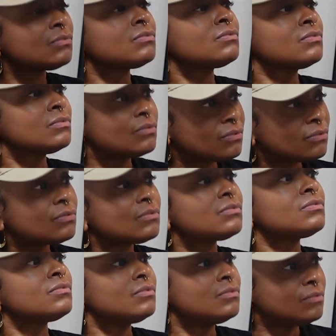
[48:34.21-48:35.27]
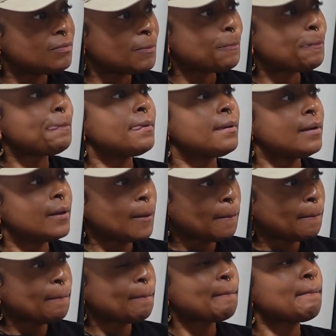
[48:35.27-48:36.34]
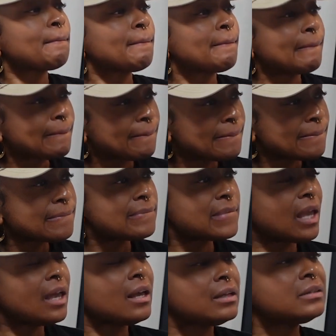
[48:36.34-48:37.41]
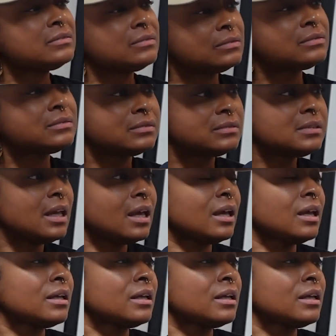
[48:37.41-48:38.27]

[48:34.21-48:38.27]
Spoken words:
me. Alone, just crying in a chair. And I'm